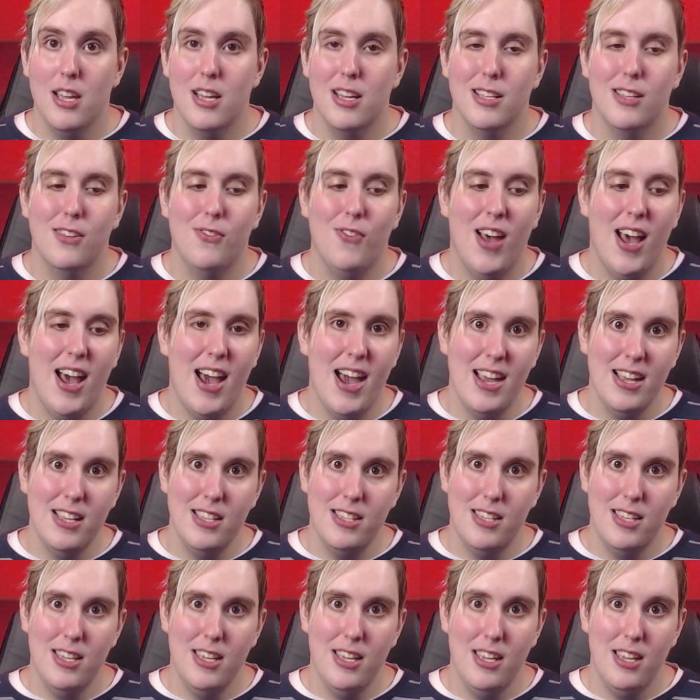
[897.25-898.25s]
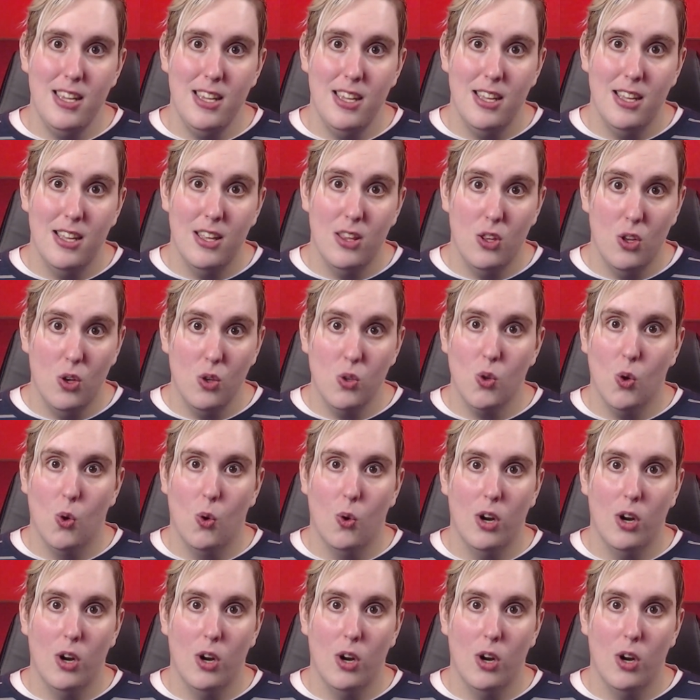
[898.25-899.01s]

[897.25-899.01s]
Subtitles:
Because if I see those